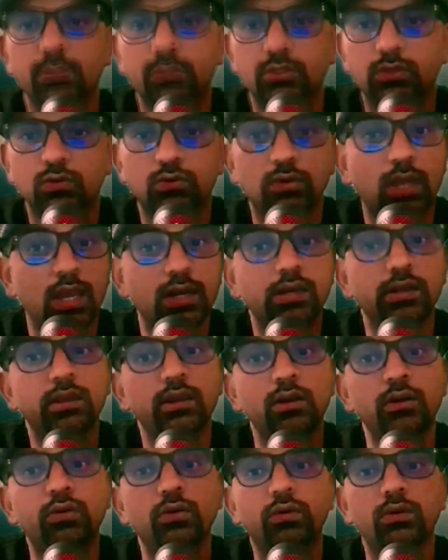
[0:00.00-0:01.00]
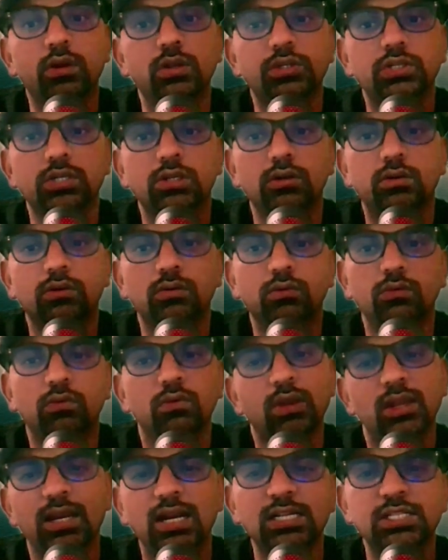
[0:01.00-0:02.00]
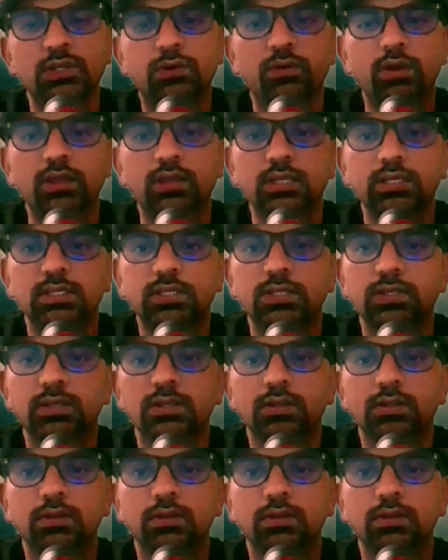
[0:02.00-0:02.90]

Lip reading: So write introduction. Okay, let's try this.